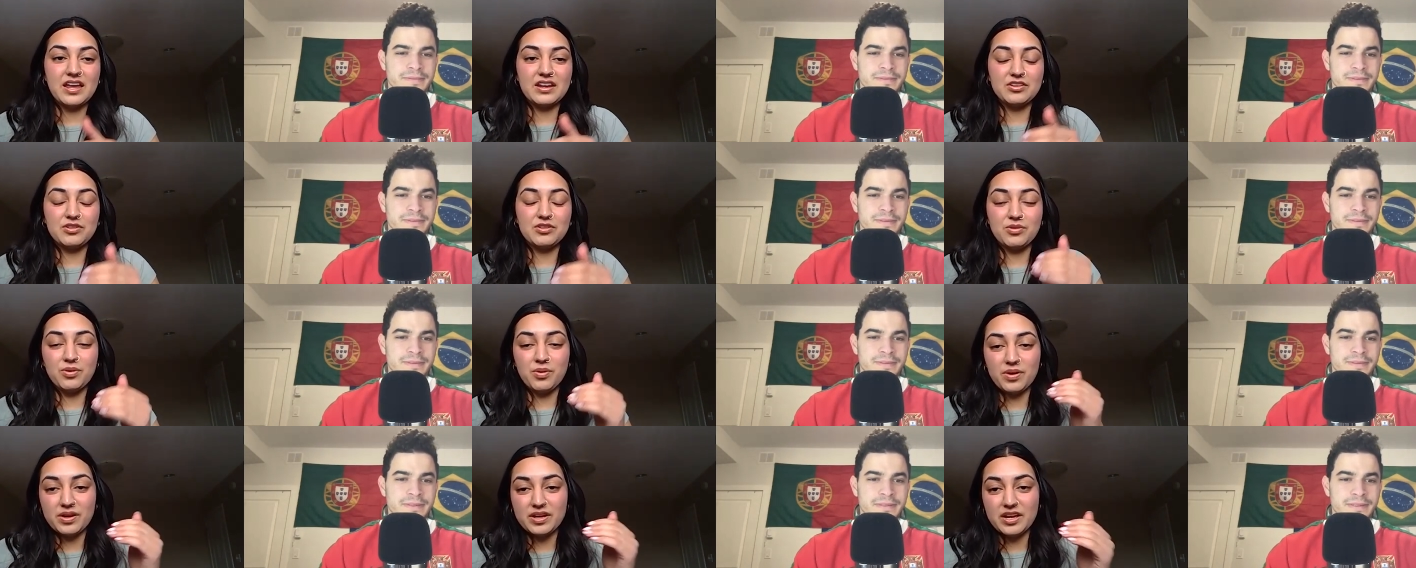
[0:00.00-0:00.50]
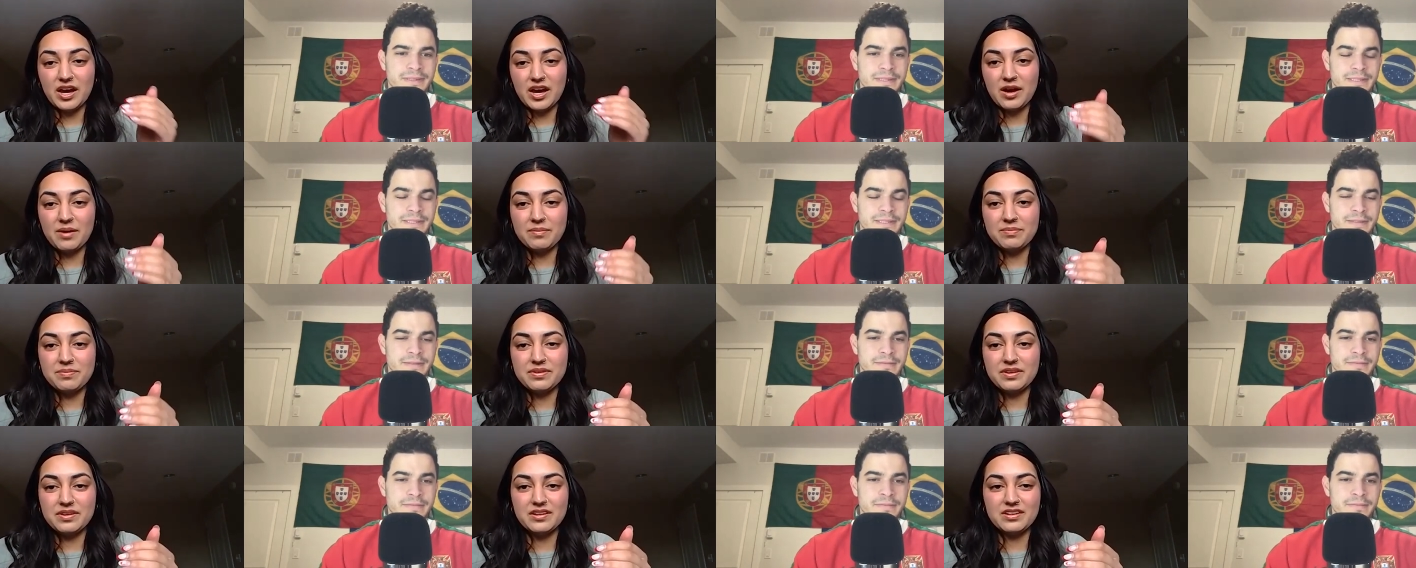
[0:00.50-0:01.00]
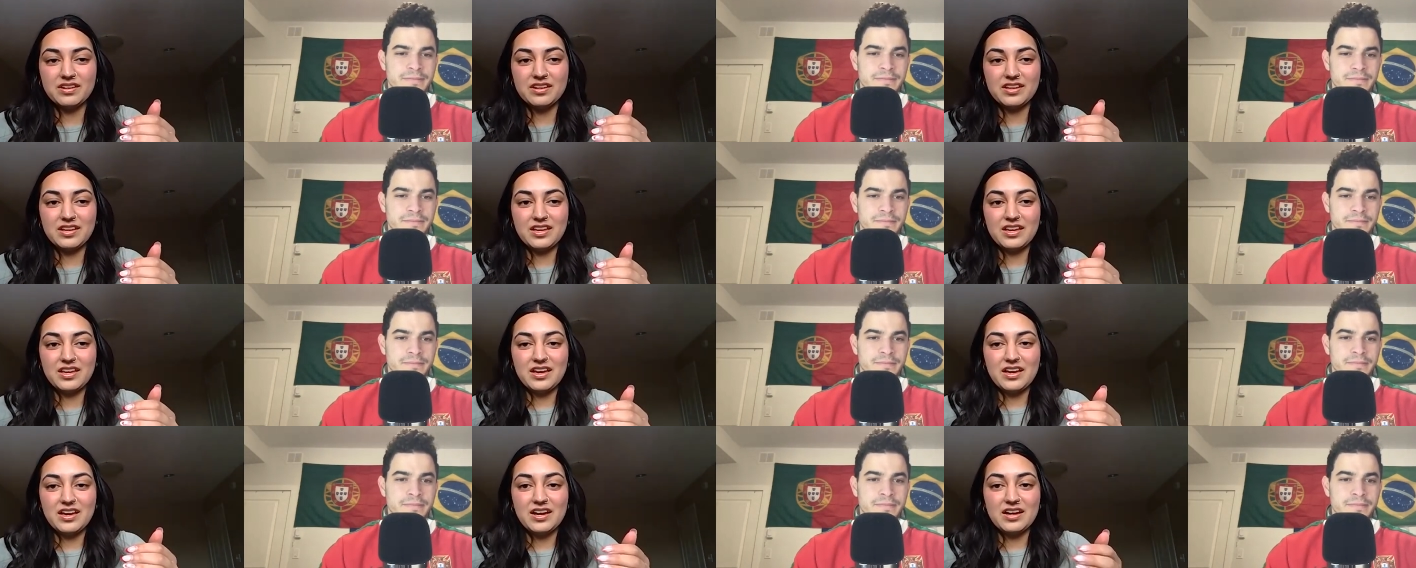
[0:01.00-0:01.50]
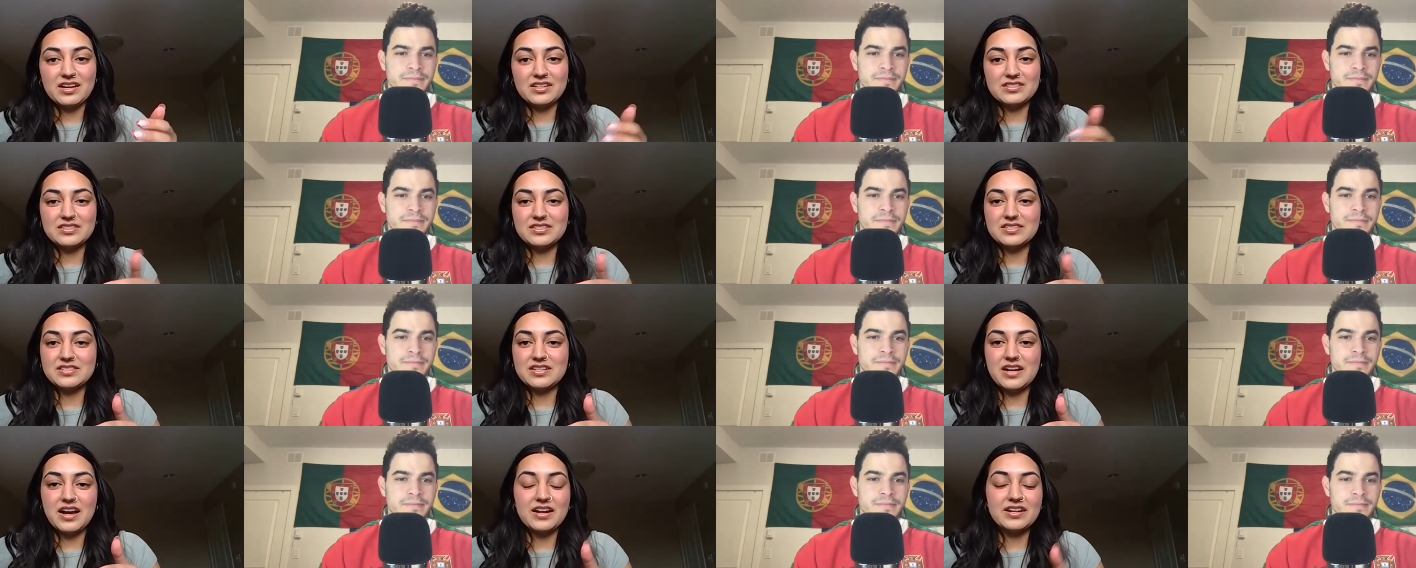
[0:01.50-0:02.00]
Speaker 1: and, growing up in a
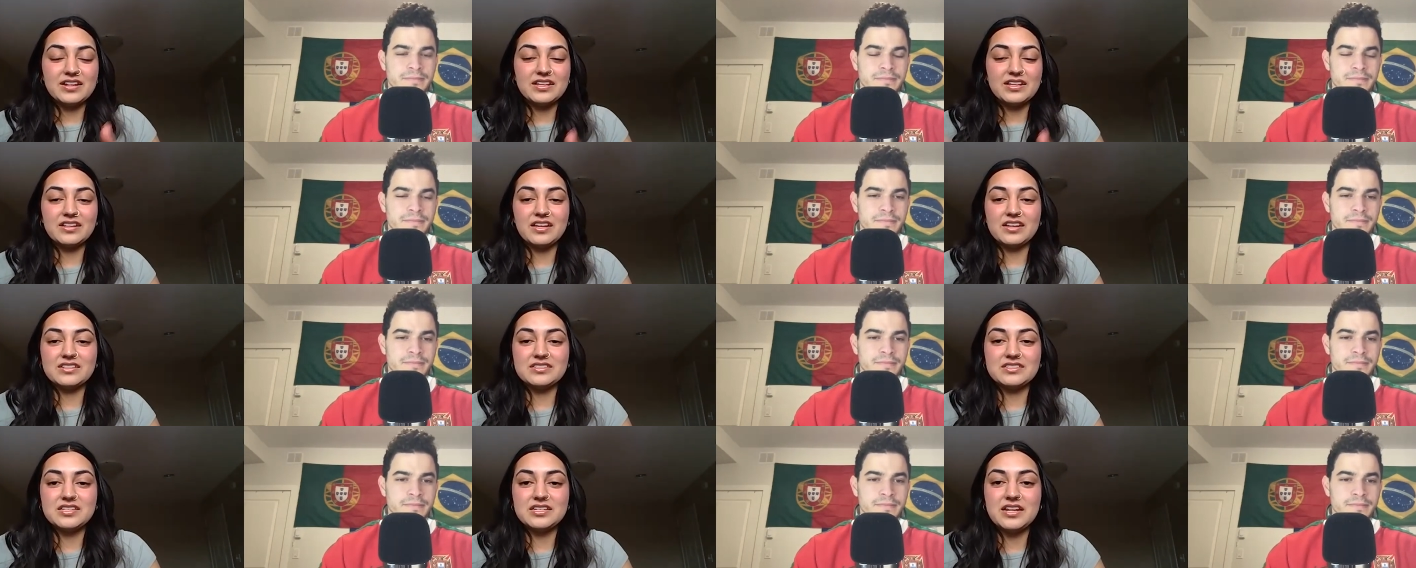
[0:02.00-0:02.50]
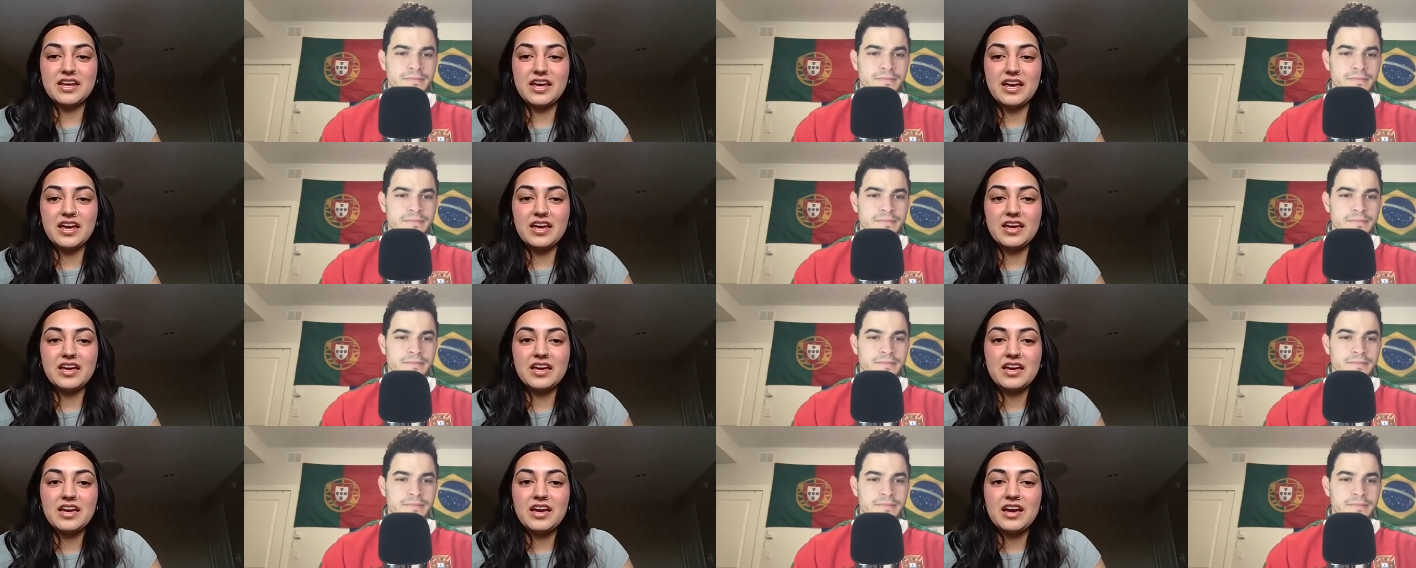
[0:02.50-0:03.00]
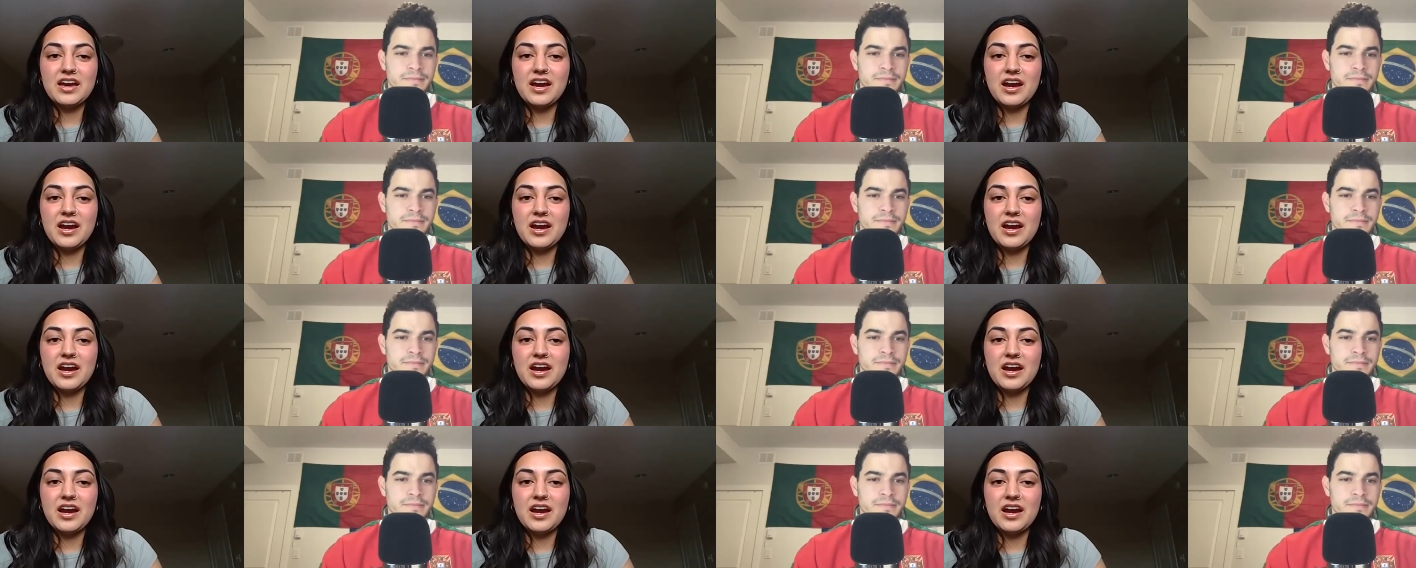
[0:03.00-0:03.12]
society like today,